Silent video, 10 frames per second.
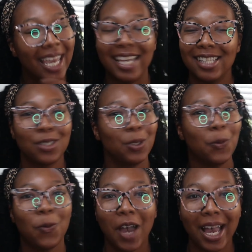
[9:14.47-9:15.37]
is to
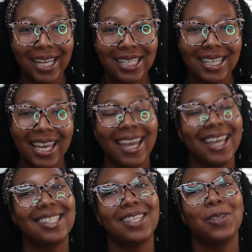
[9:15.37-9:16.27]
what?
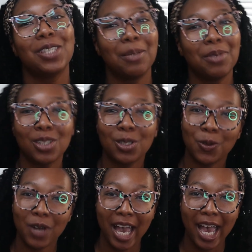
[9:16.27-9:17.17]
Is to
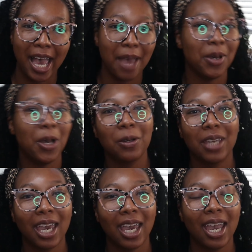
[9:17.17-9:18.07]
subscribe,
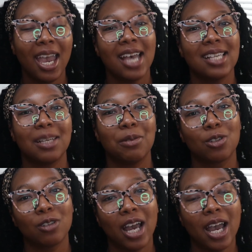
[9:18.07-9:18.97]
okay?
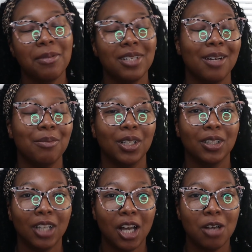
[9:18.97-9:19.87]
Subscribe down
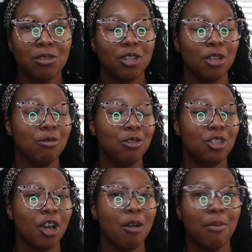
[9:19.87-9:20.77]
below so you
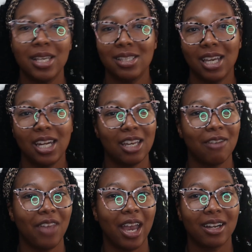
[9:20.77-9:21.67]
don't miss any
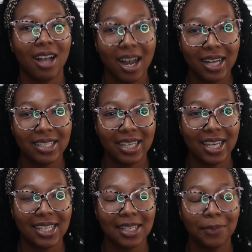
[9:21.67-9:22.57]
of that
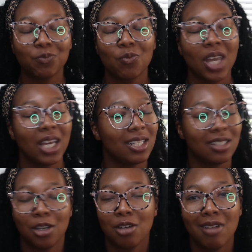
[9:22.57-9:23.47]
content.
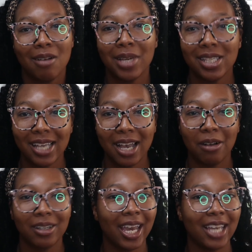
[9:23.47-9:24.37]
So you won't miss
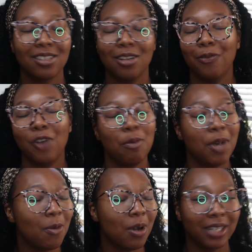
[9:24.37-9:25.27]
out, okay? So
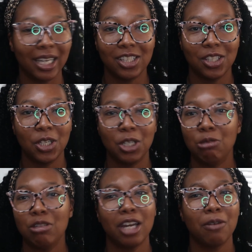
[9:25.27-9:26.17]
FOMO won't get to
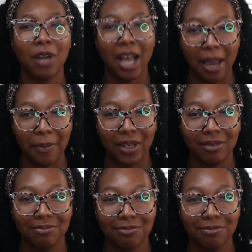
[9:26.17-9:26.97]
you, nothing will happen.